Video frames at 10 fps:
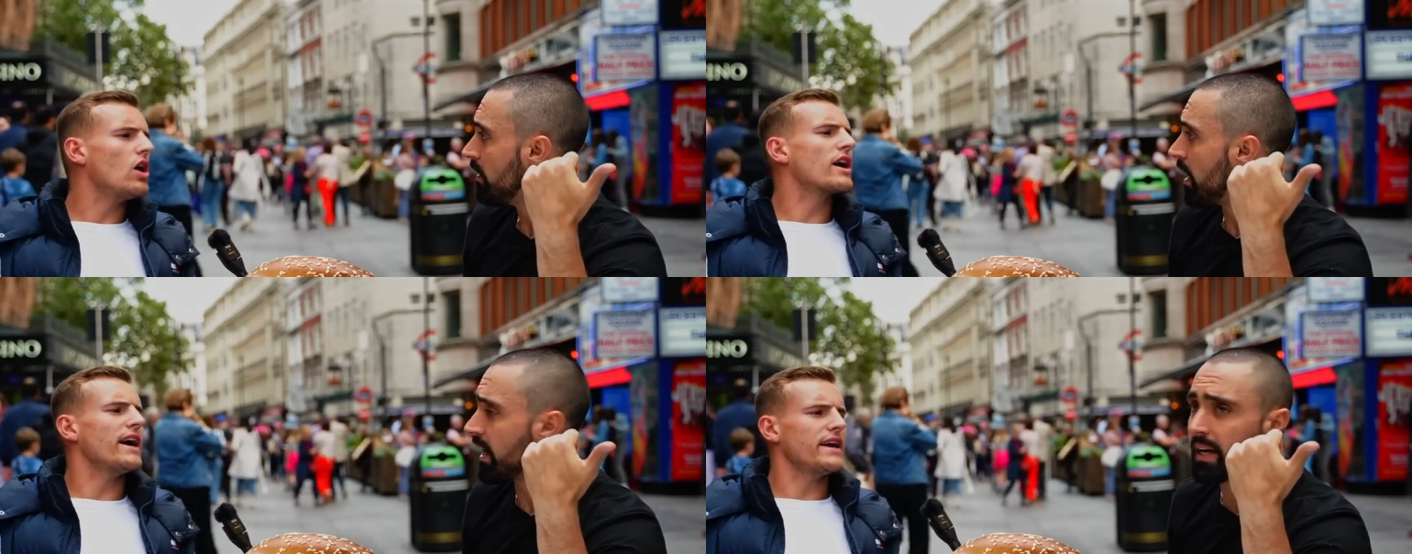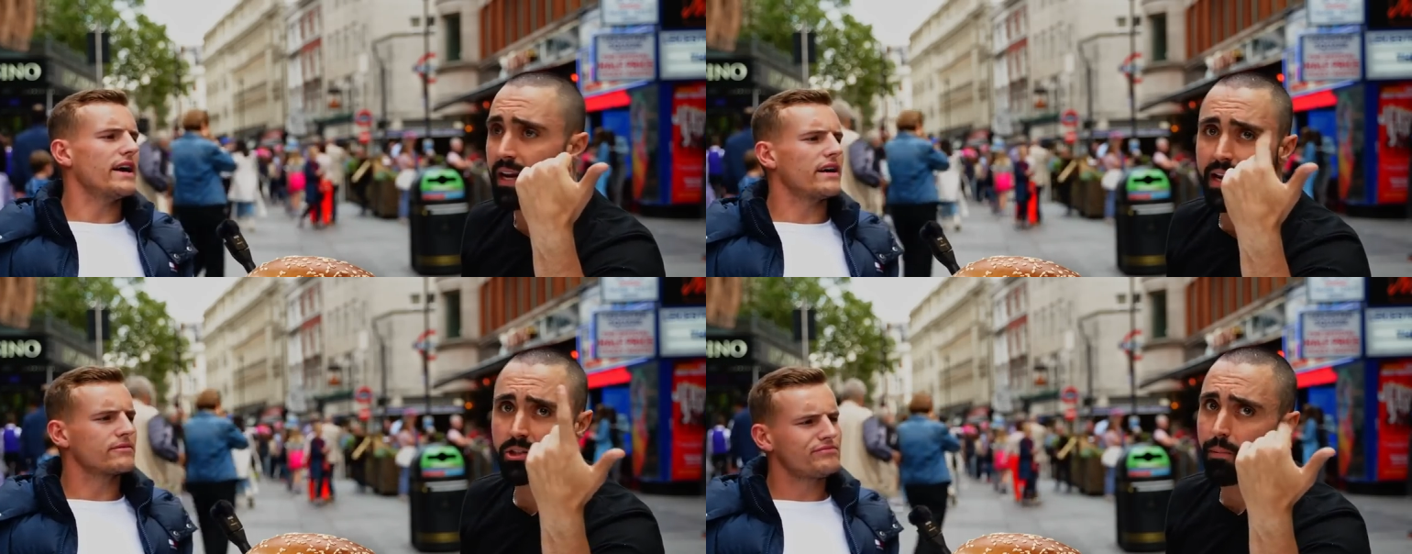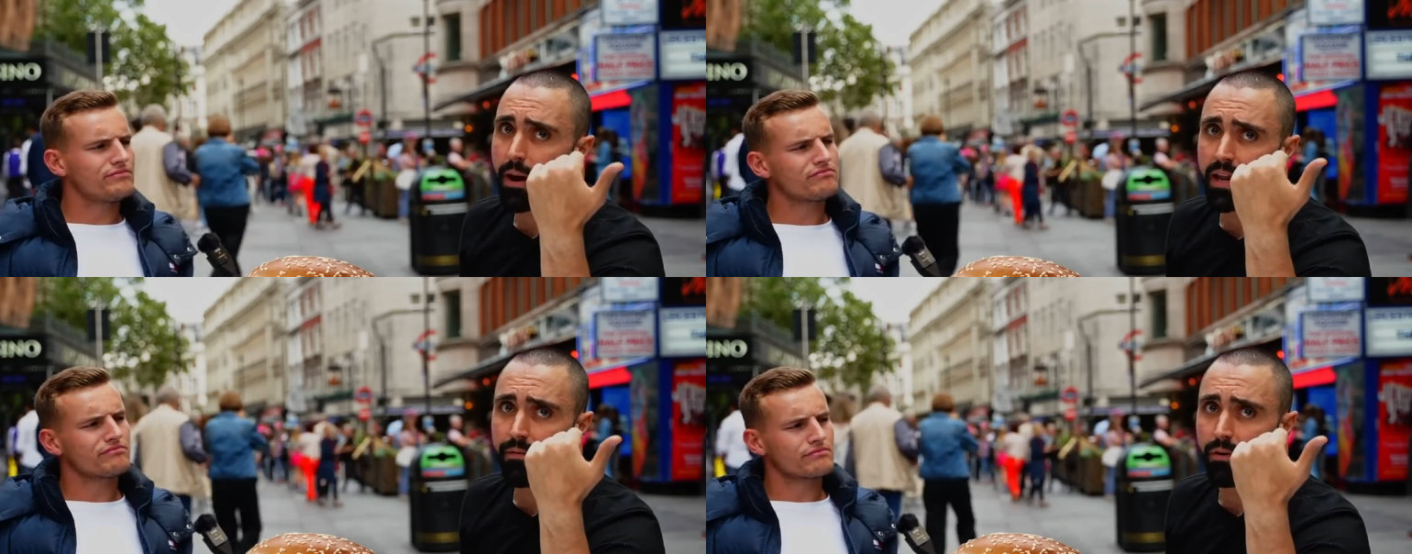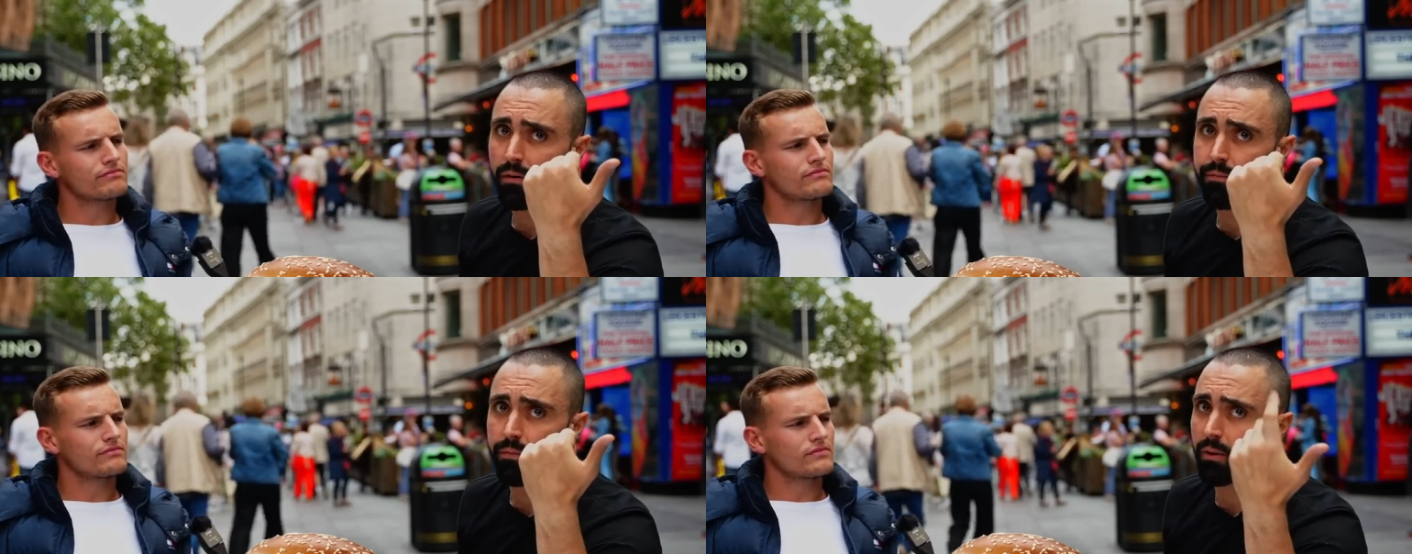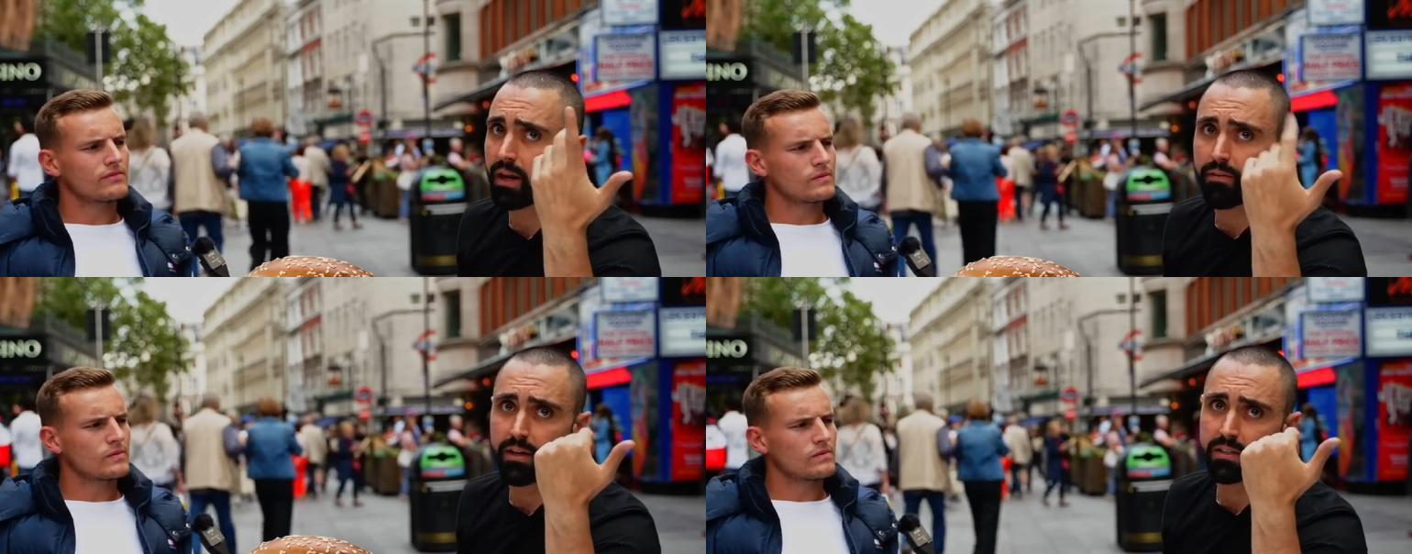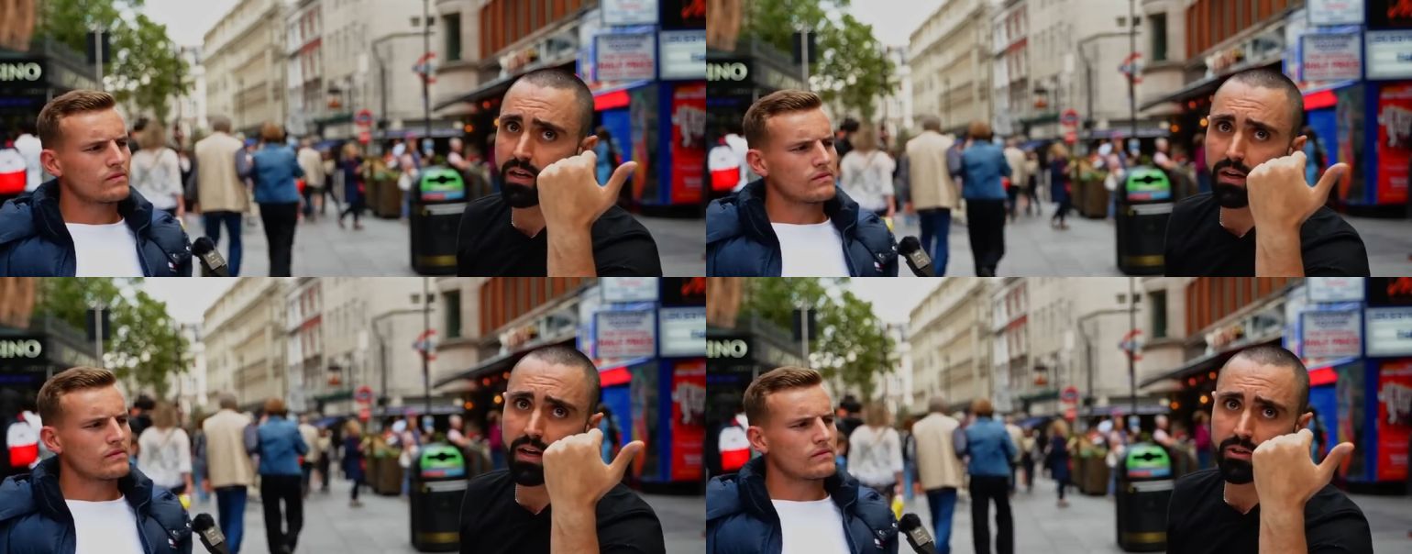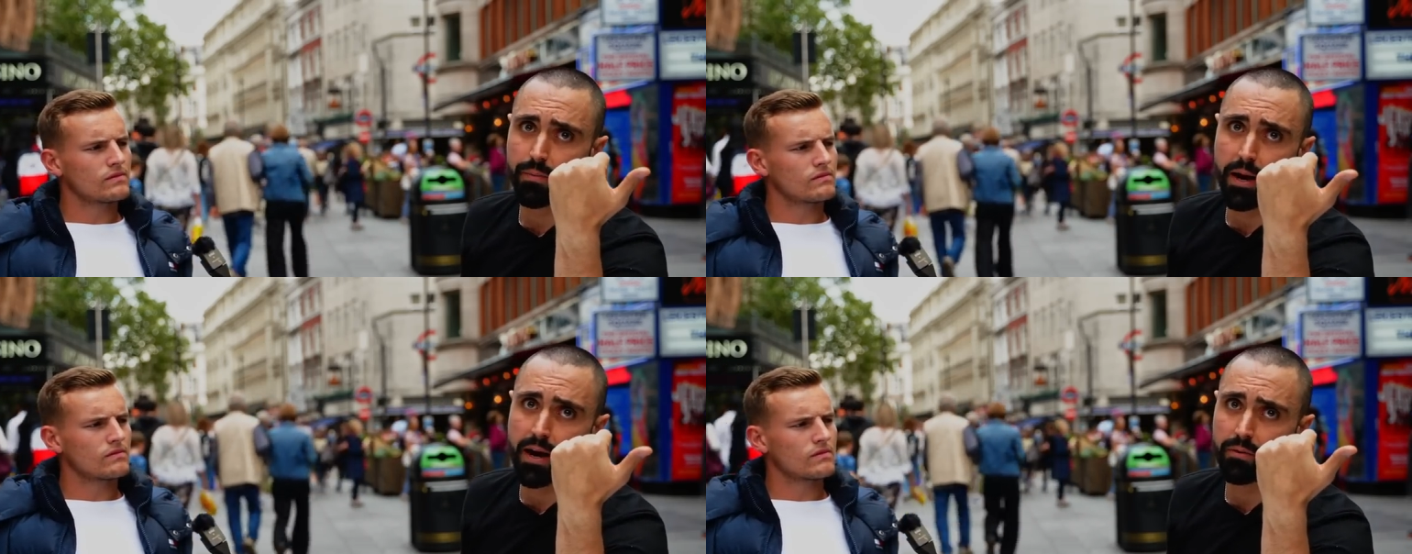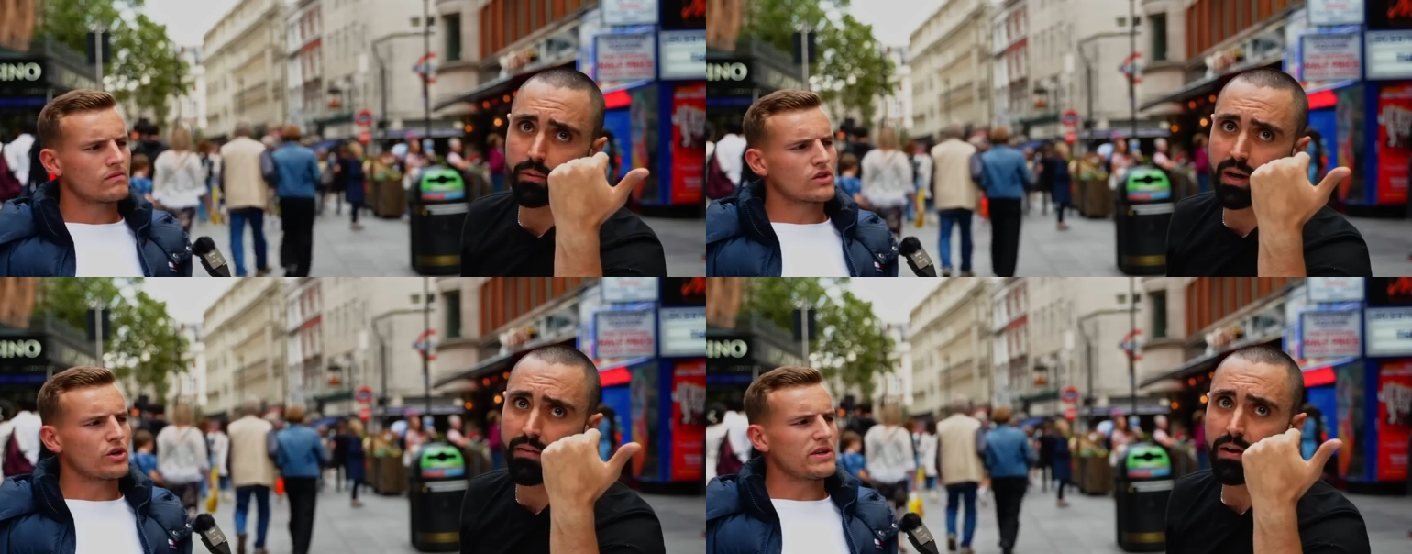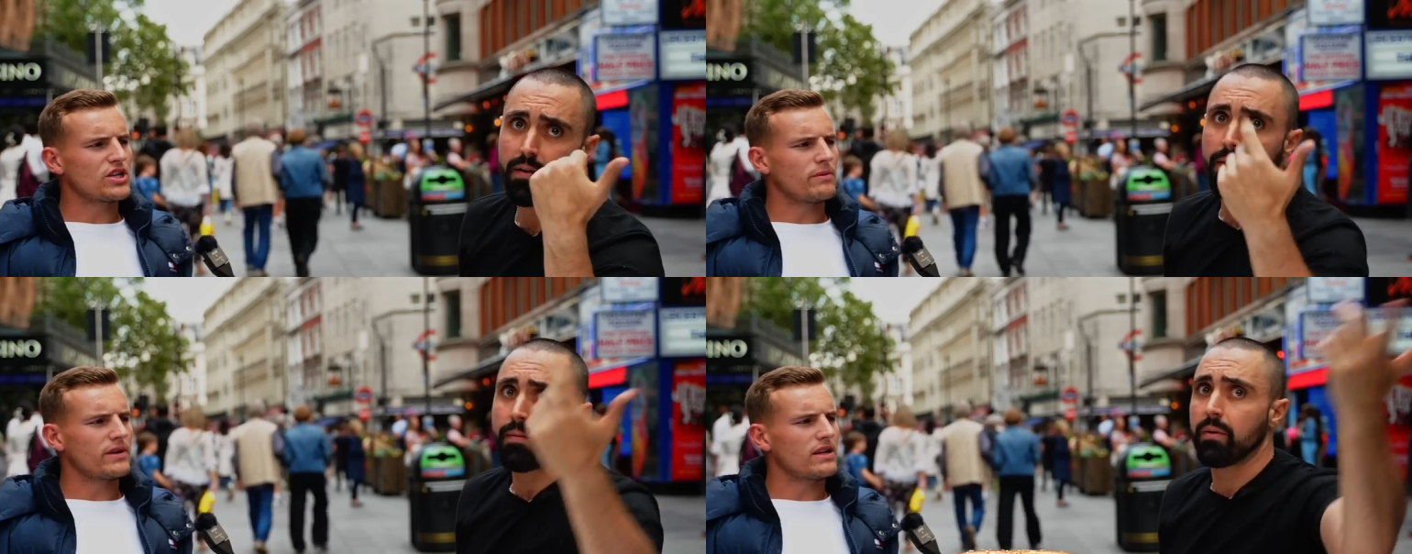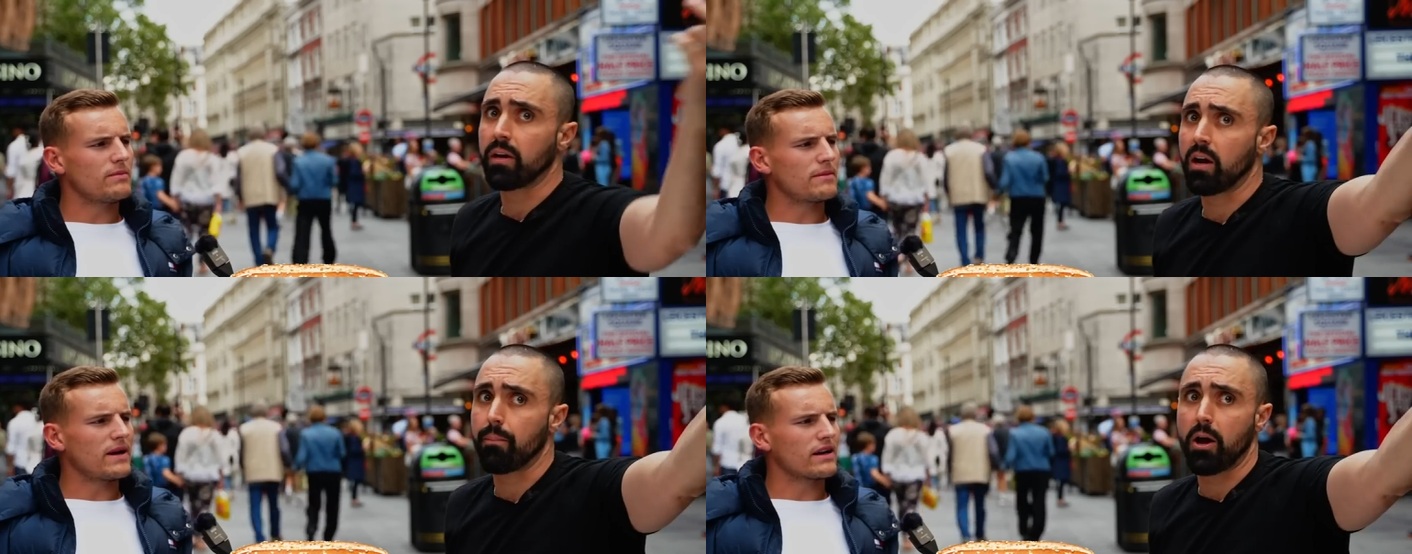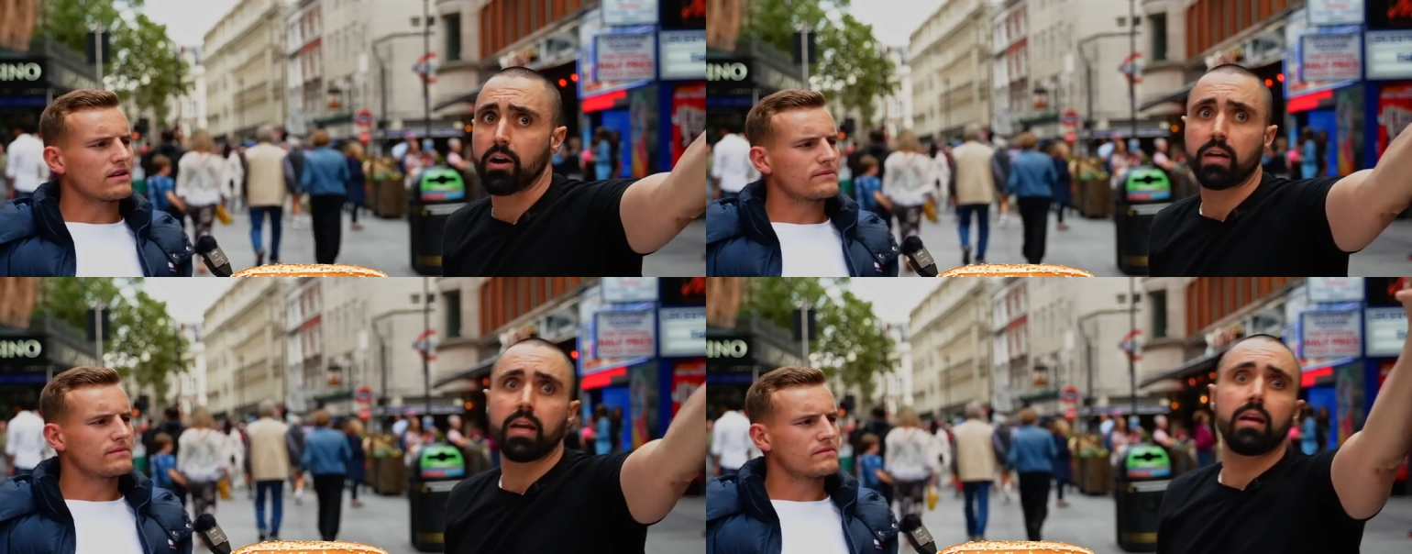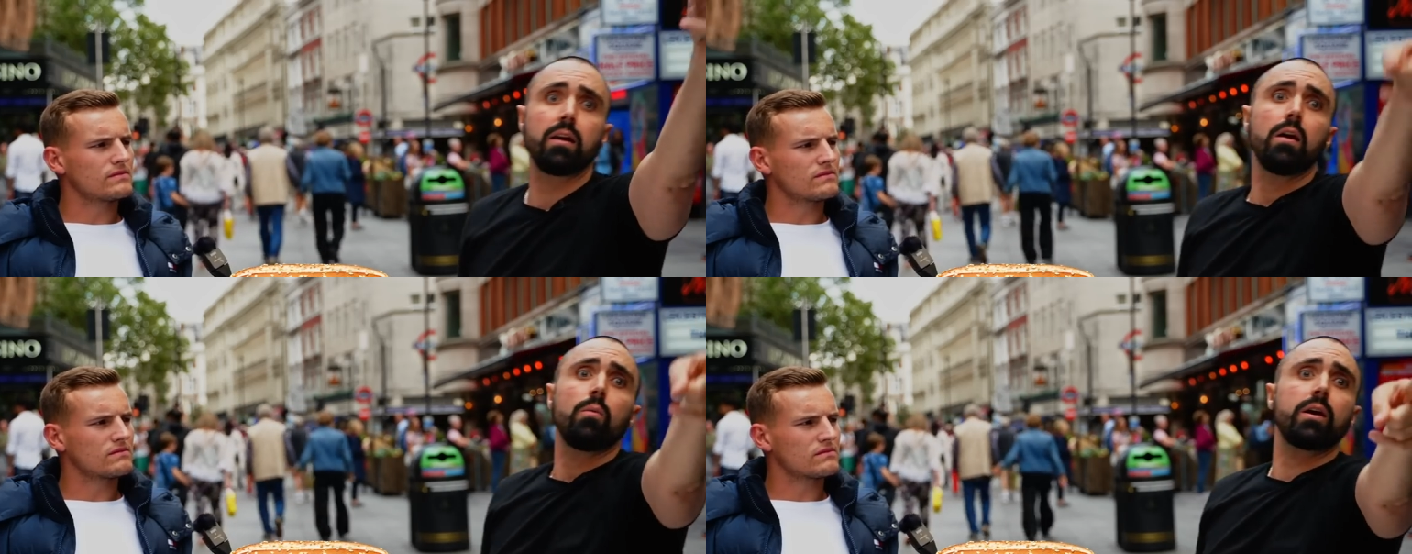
Speaker 1: Okay, I can yeah. get an extra patty for whatever it is, uh, an extra pound or whatever. Could be cheaper than we can go to Burger King.